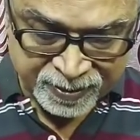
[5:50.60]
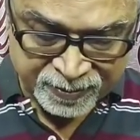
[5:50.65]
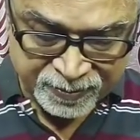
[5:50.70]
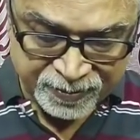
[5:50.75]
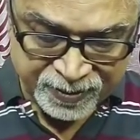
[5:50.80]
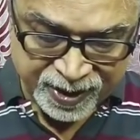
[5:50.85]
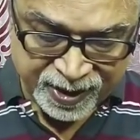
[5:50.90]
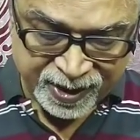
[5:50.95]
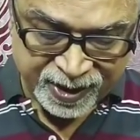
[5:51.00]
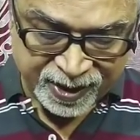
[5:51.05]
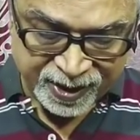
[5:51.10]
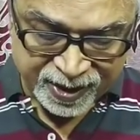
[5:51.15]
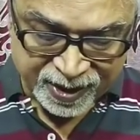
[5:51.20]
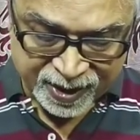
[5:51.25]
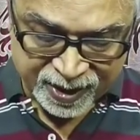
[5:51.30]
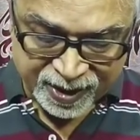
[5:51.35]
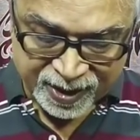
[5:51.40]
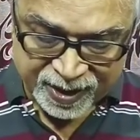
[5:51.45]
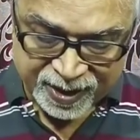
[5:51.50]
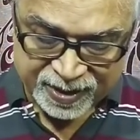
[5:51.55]
We
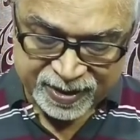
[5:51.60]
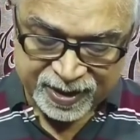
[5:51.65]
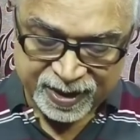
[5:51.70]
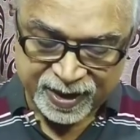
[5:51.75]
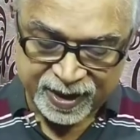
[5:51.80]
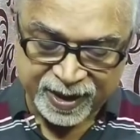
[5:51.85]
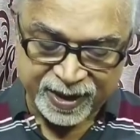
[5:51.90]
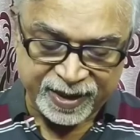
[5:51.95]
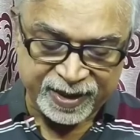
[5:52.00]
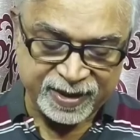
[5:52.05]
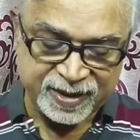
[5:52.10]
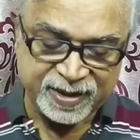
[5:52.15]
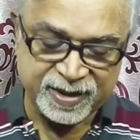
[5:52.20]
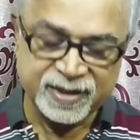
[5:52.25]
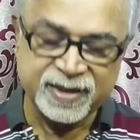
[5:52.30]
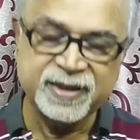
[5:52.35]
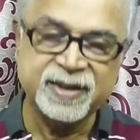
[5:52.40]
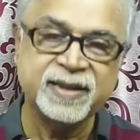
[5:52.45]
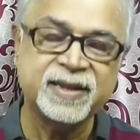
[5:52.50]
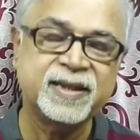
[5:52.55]
are the light
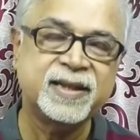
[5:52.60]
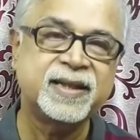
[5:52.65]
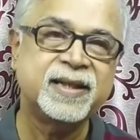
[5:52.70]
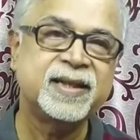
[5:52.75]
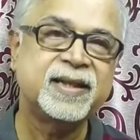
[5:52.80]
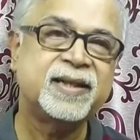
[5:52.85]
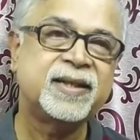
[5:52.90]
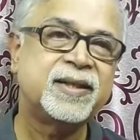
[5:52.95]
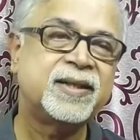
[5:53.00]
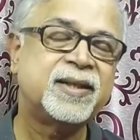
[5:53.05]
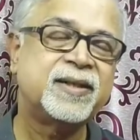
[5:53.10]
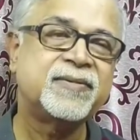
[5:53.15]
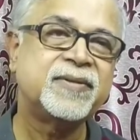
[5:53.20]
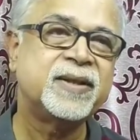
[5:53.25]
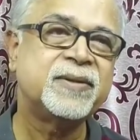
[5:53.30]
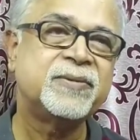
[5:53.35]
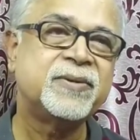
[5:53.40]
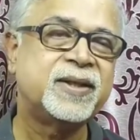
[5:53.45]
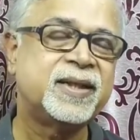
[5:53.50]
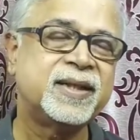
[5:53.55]
of
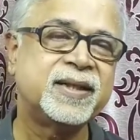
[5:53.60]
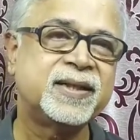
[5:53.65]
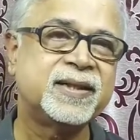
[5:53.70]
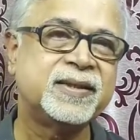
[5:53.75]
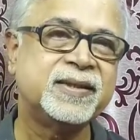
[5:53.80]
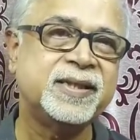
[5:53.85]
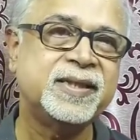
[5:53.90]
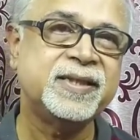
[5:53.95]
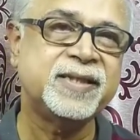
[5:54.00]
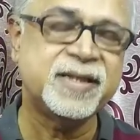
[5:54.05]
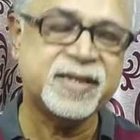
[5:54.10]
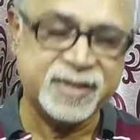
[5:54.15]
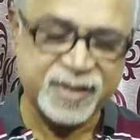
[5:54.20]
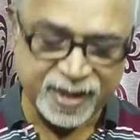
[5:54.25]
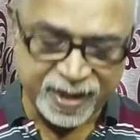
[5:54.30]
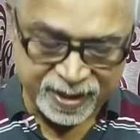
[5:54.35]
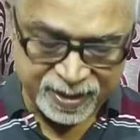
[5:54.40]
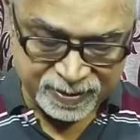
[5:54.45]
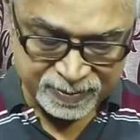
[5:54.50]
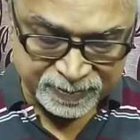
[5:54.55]
the world, Jesus
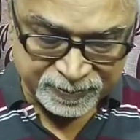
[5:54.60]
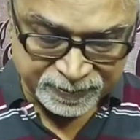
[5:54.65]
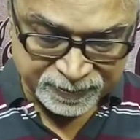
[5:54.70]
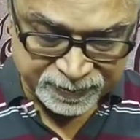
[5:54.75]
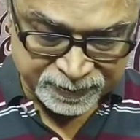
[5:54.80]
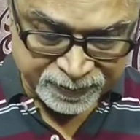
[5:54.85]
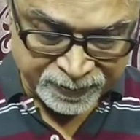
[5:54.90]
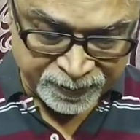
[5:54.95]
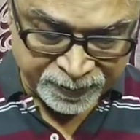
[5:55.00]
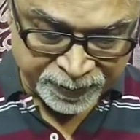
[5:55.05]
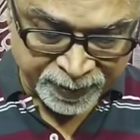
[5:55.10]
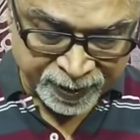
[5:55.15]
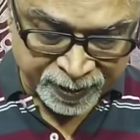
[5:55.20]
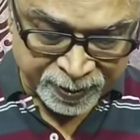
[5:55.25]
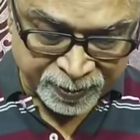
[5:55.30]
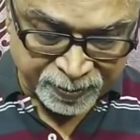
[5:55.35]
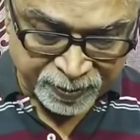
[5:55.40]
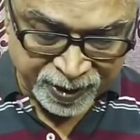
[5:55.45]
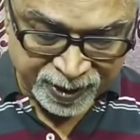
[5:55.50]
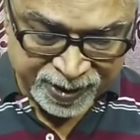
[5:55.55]
said.
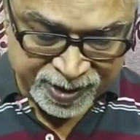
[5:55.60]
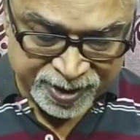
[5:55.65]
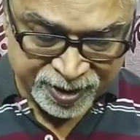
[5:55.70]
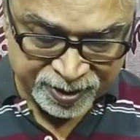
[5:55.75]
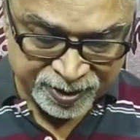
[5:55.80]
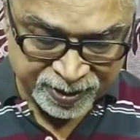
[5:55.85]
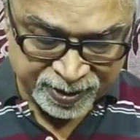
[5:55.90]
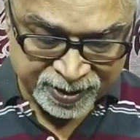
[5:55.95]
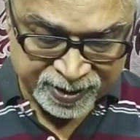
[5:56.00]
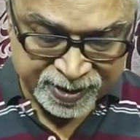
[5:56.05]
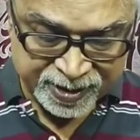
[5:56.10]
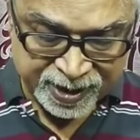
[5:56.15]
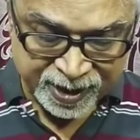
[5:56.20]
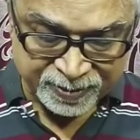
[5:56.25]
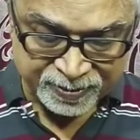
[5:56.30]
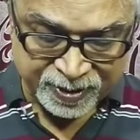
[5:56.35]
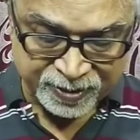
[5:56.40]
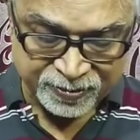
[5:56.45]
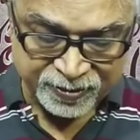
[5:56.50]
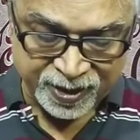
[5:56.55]
1 John
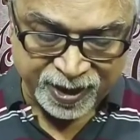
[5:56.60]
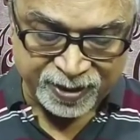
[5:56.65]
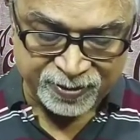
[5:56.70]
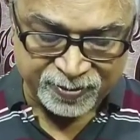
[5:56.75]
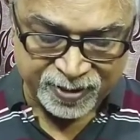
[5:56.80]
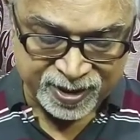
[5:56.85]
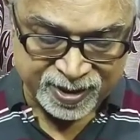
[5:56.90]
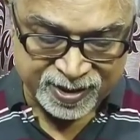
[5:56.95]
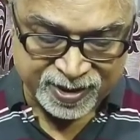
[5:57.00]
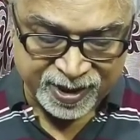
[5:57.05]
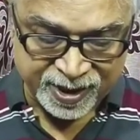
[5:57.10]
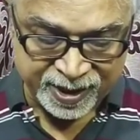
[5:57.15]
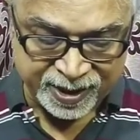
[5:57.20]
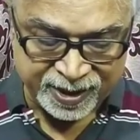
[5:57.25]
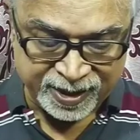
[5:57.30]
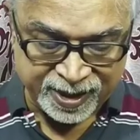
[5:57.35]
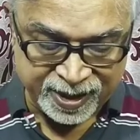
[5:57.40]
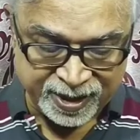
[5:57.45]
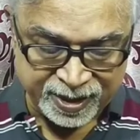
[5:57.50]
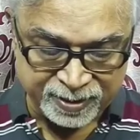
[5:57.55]
chapter 5 verse
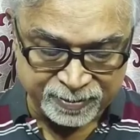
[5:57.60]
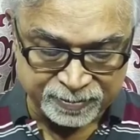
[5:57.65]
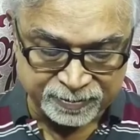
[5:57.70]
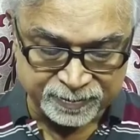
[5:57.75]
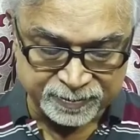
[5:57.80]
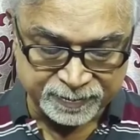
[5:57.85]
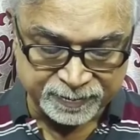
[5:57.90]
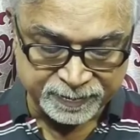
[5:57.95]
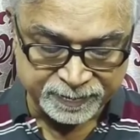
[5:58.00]
19.